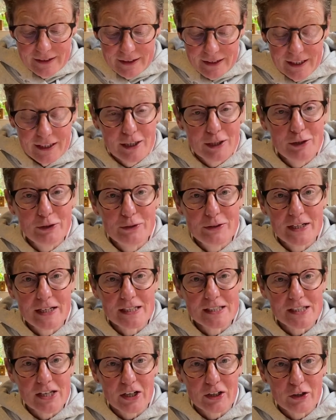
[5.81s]
including
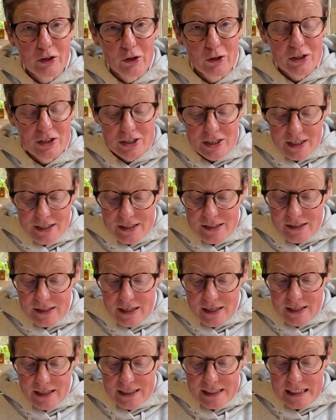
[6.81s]
psychologists,
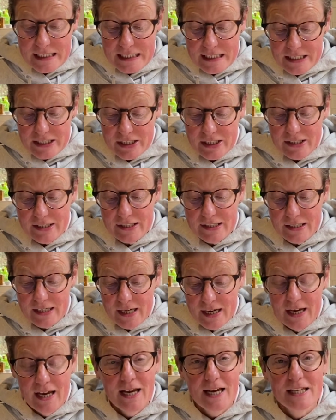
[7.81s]
teachers,
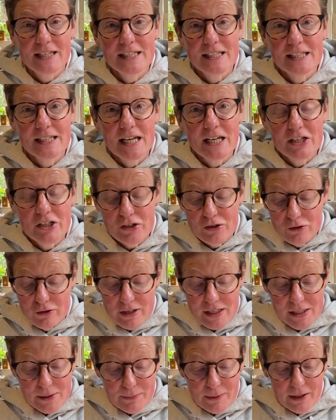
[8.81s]
and stationery
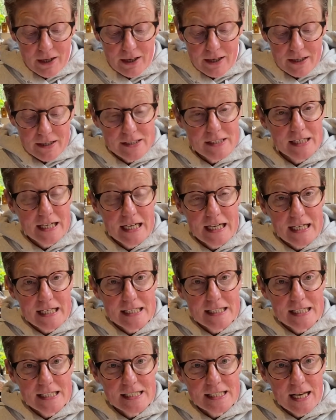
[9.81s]
suppliers keen
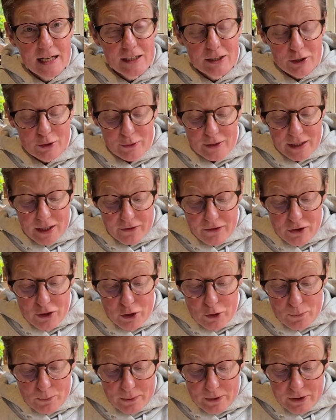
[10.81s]
to sell you another
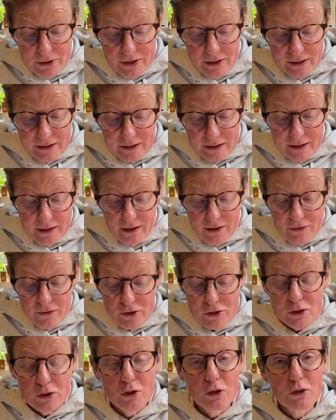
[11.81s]
notebook,
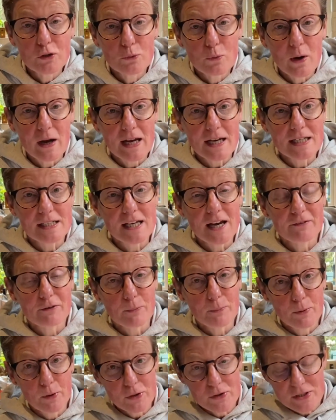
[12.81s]
that a good way to have a
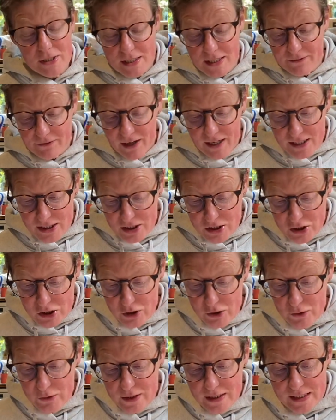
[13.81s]
positive
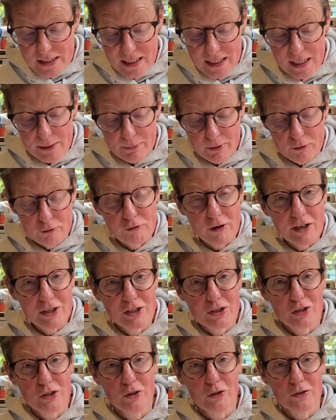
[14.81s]
attitude is to keep a
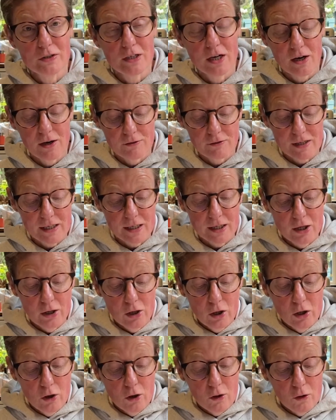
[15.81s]
gratitude diary
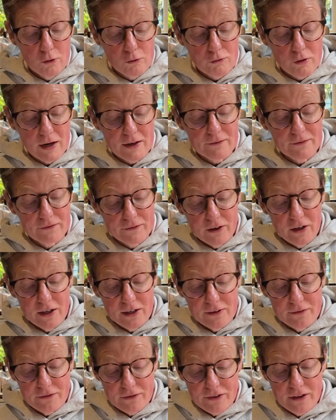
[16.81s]
or write
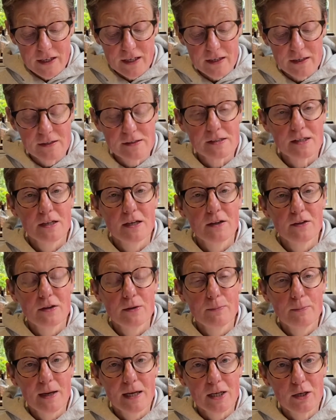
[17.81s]
five things that
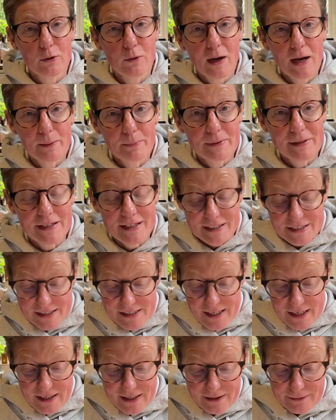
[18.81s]
make you happy each
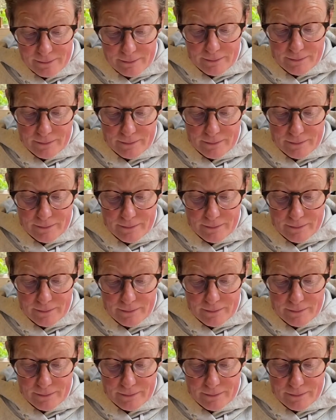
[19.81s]
day.